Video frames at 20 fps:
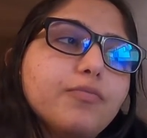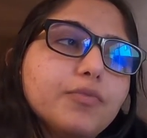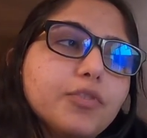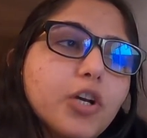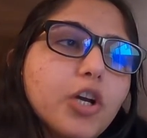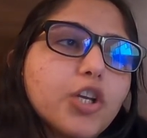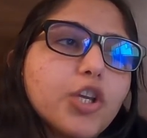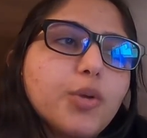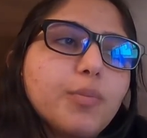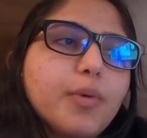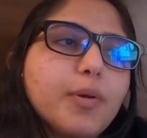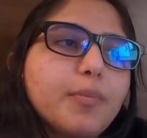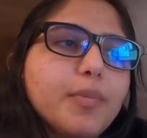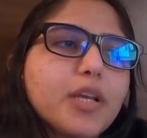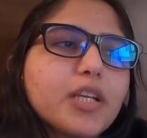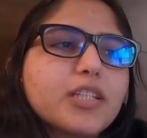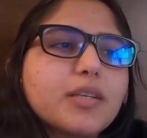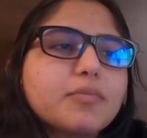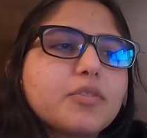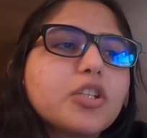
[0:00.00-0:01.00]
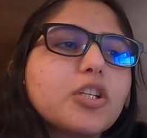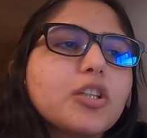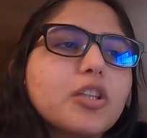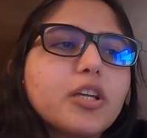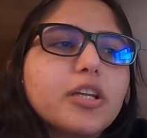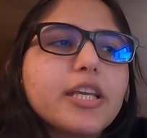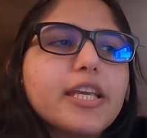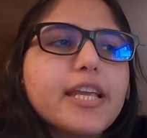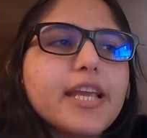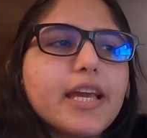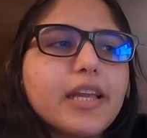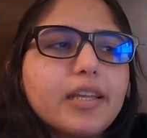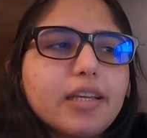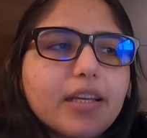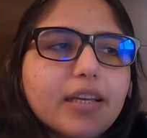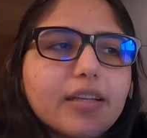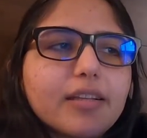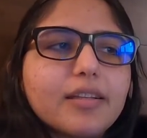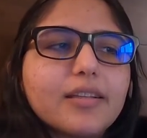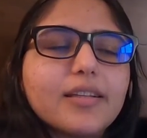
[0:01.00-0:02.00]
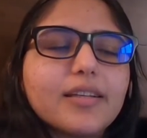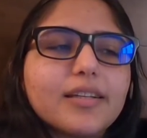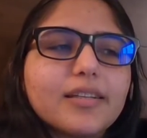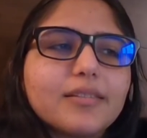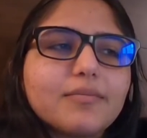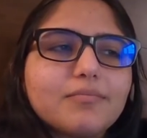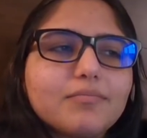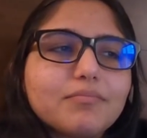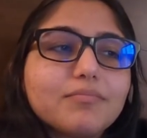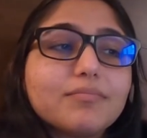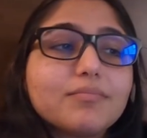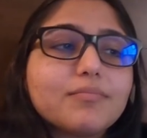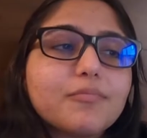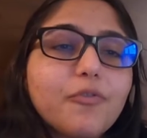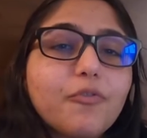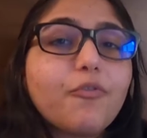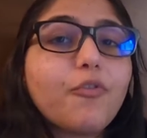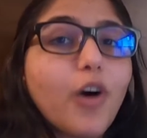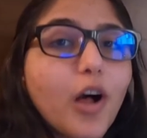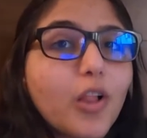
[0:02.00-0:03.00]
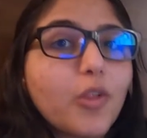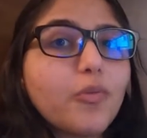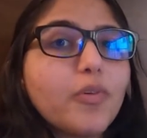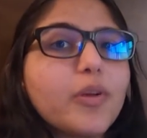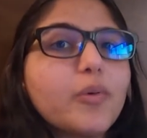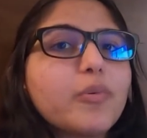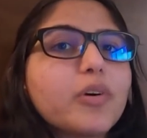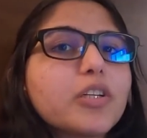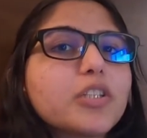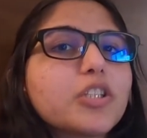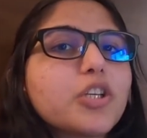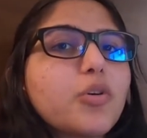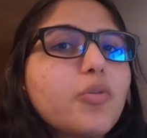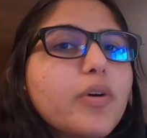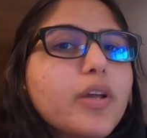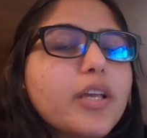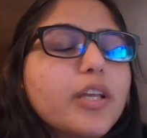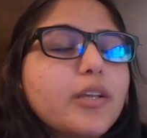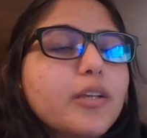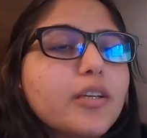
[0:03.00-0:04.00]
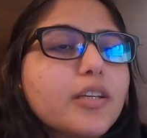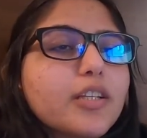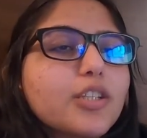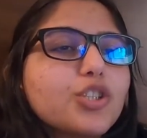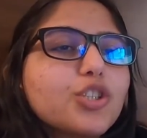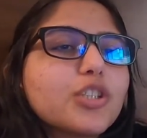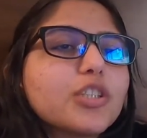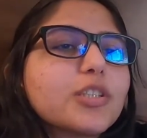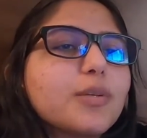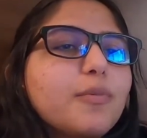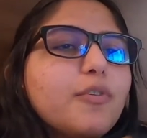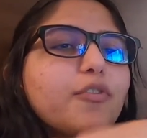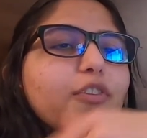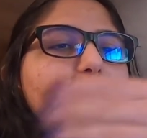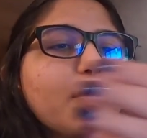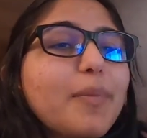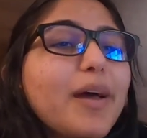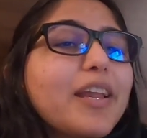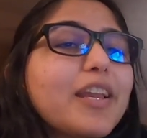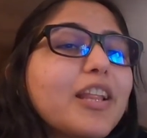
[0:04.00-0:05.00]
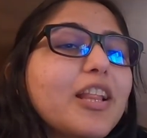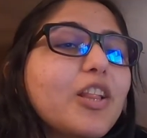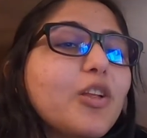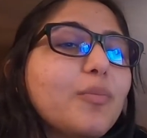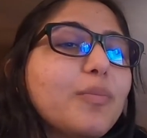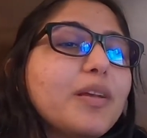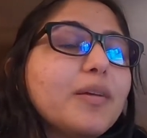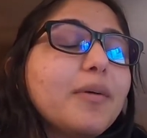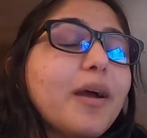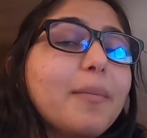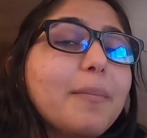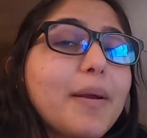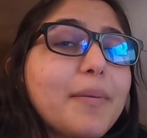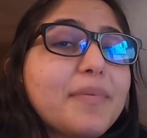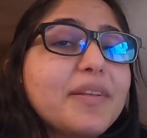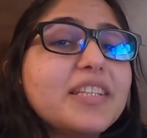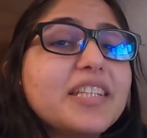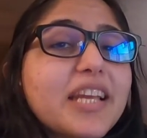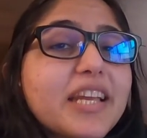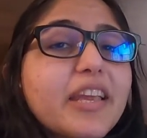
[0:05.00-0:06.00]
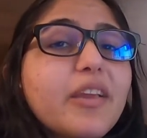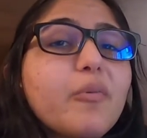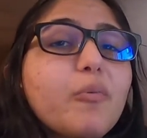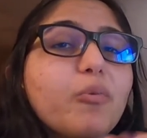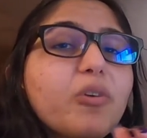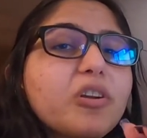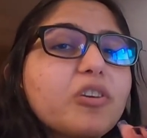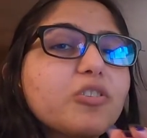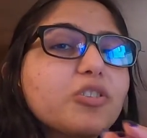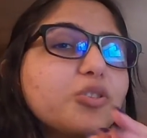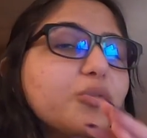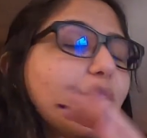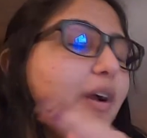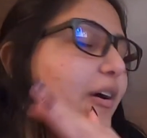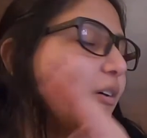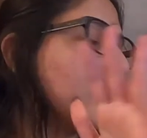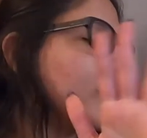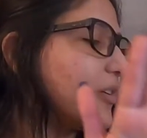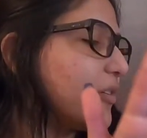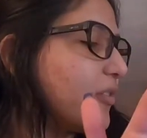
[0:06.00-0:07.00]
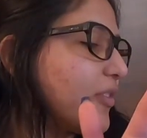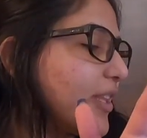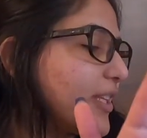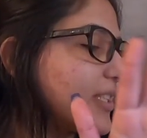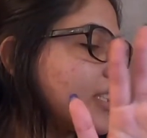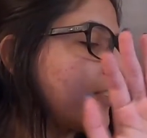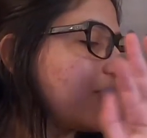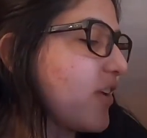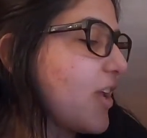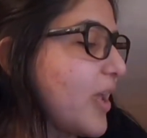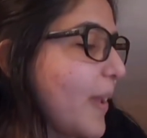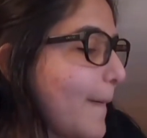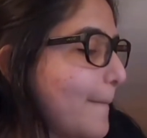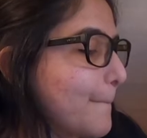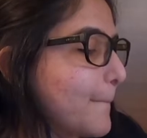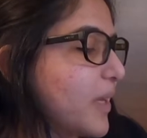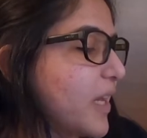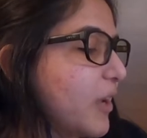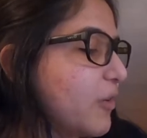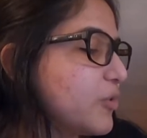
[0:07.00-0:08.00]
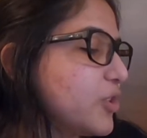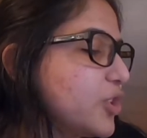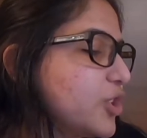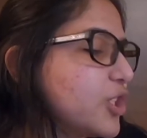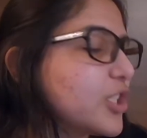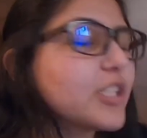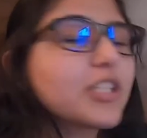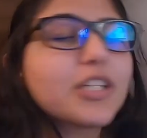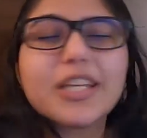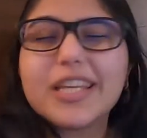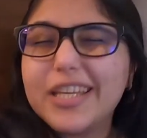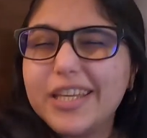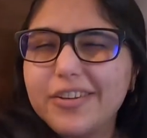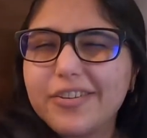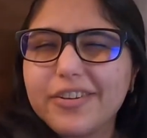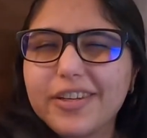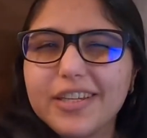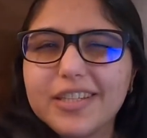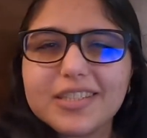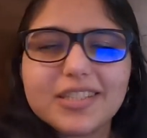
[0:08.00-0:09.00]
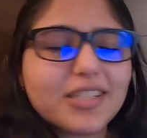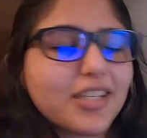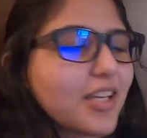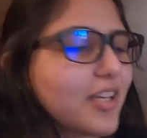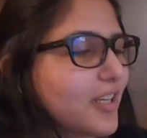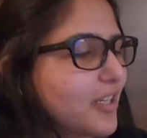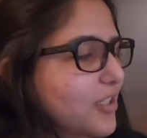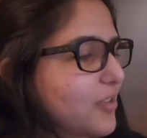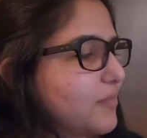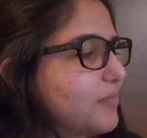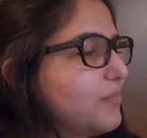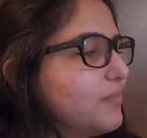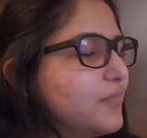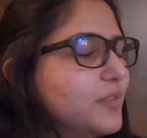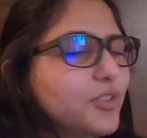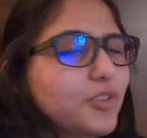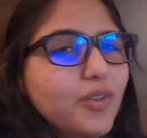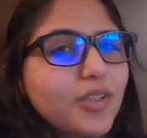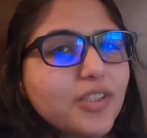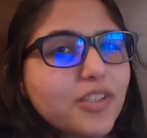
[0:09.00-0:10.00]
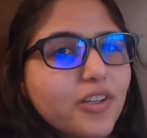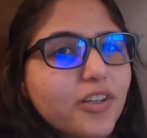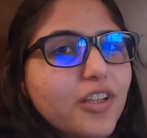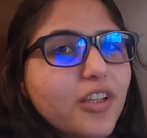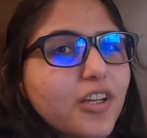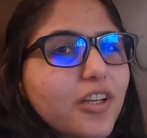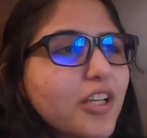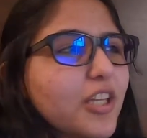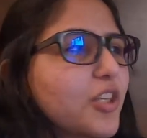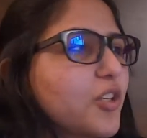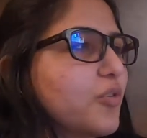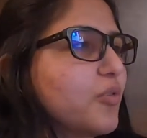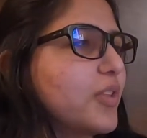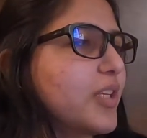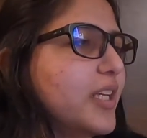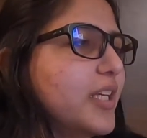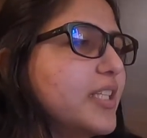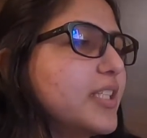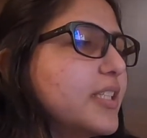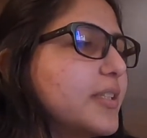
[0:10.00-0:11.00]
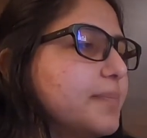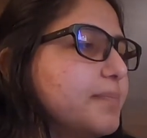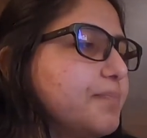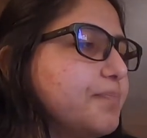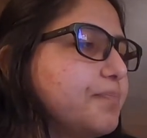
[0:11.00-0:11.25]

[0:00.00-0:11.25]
document, because I'm still looking at it and like following where it's going. It's just some of it I'm adding a little bit. I might be taking a word or two out and all that stuff, but I was just curious, so I started looking through these